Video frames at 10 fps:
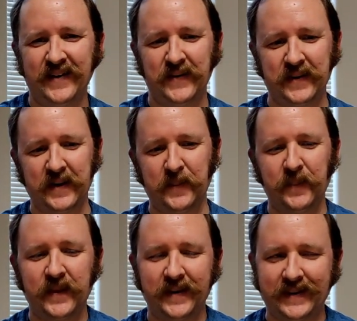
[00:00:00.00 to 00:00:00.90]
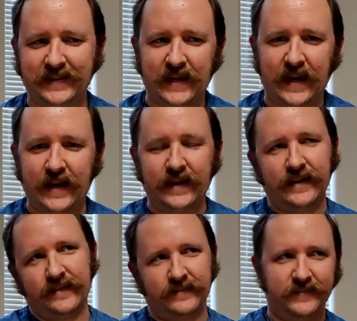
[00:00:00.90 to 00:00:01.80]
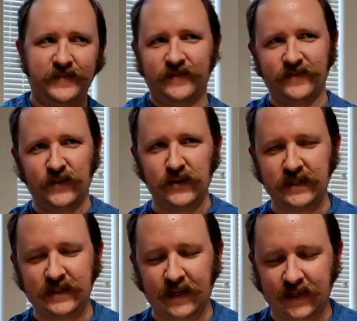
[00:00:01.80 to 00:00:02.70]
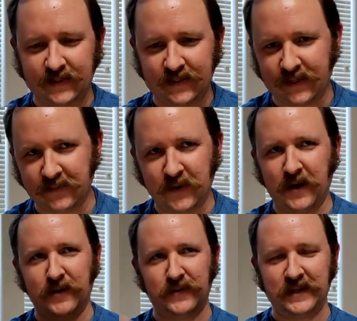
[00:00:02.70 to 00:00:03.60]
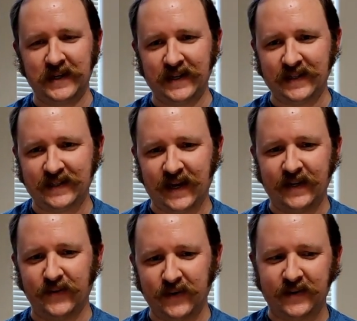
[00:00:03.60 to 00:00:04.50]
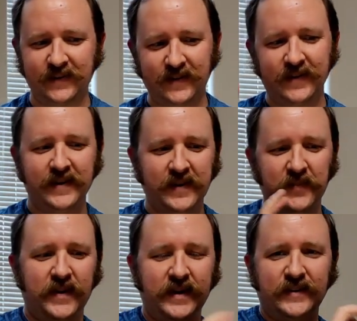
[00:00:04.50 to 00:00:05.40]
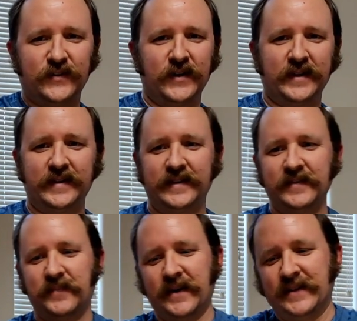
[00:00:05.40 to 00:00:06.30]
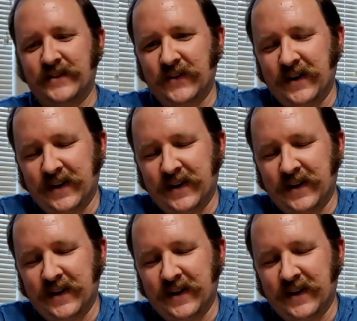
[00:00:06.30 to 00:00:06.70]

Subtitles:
Okay, aside, 30 seconds in, already got an aside going. Bunnies trailing, bunnies